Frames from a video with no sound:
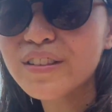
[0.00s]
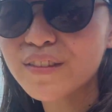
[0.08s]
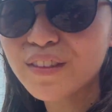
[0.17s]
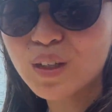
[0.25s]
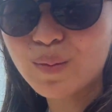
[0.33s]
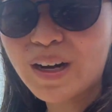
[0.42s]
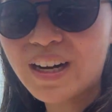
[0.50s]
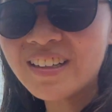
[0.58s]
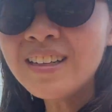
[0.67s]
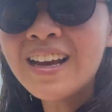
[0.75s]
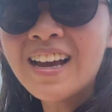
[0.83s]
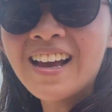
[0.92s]
difficult part,
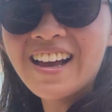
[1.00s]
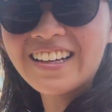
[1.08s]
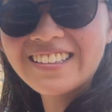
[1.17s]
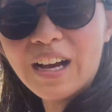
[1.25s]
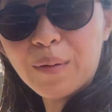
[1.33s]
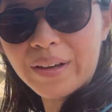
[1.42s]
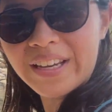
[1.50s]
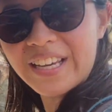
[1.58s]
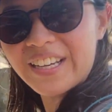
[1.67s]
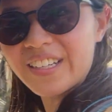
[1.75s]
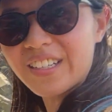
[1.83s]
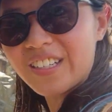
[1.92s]
and now we're
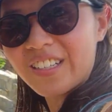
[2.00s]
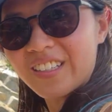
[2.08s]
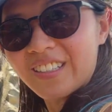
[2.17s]
here.